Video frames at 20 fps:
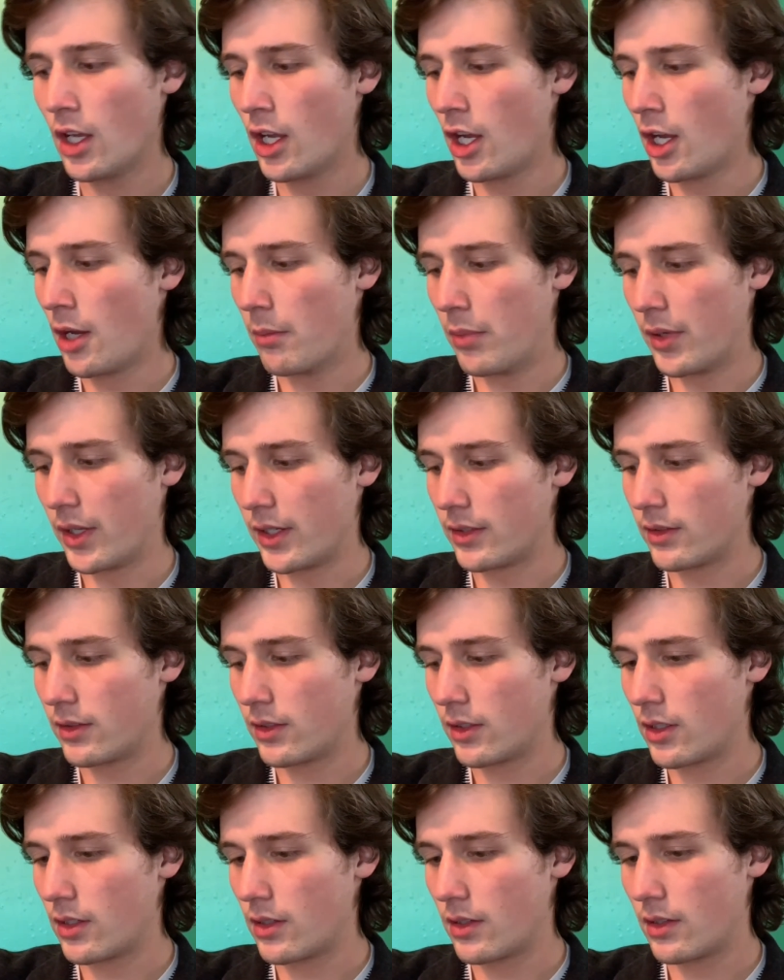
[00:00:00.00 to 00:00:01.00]
But
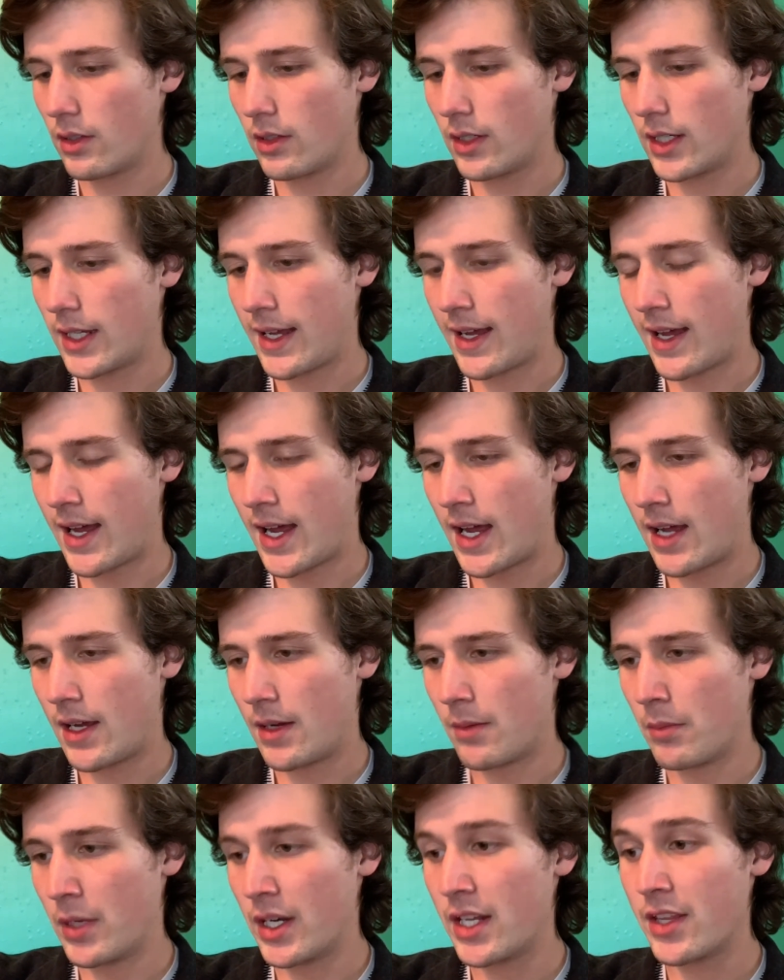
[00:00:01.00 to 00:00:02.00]

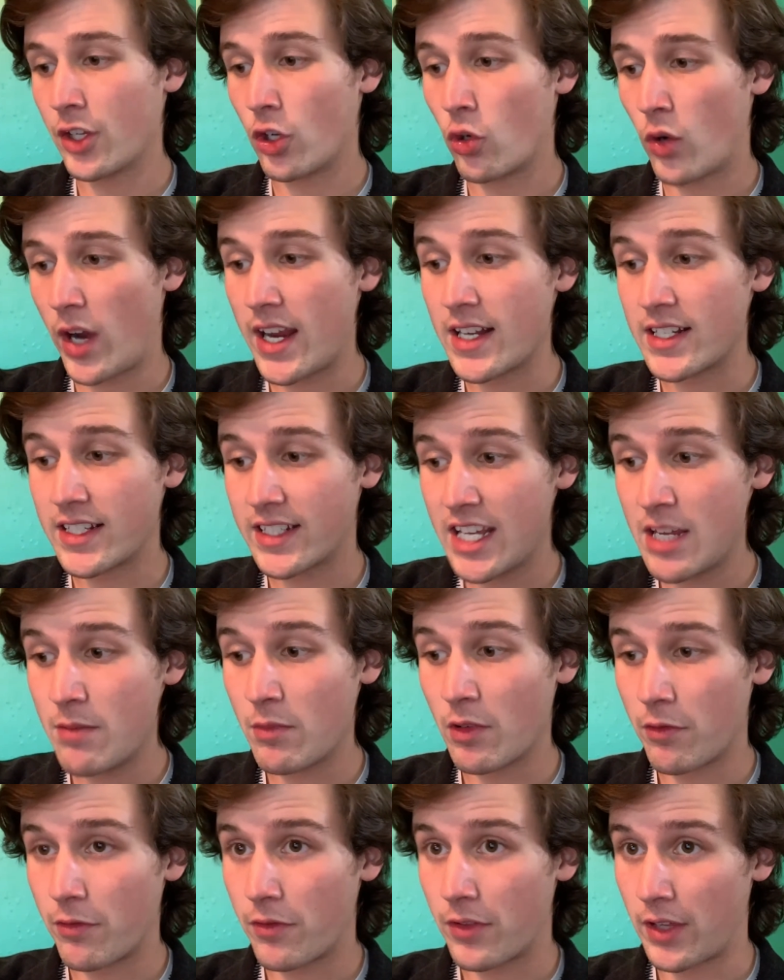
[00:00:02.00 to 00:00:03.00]
in the grand scheme
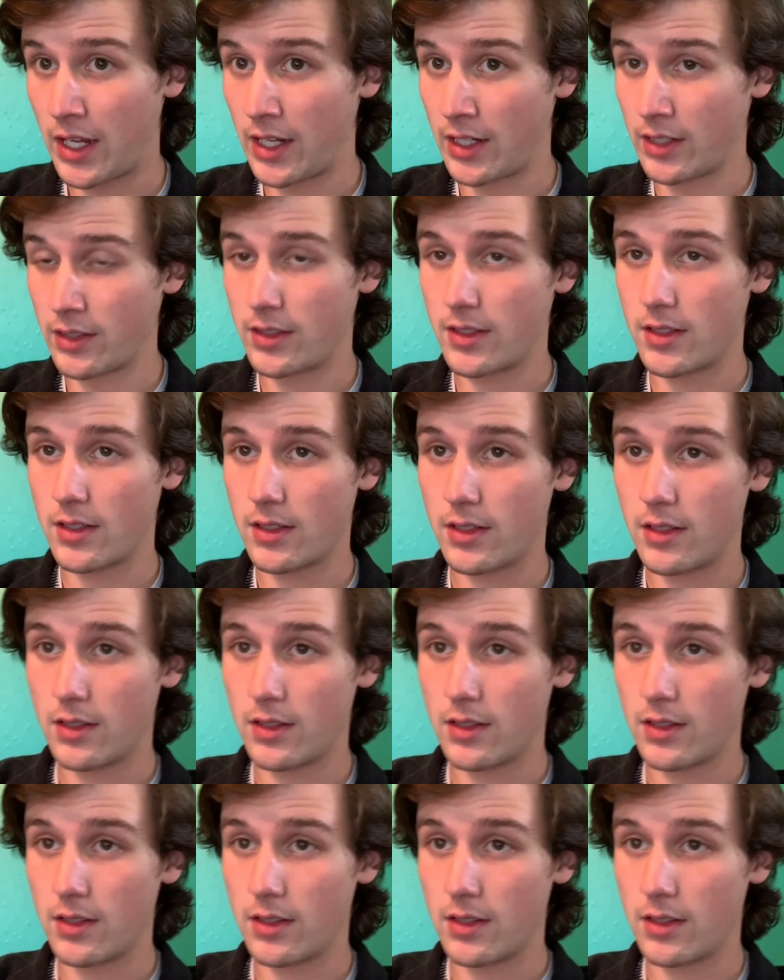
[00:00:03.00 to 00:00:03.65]
of things,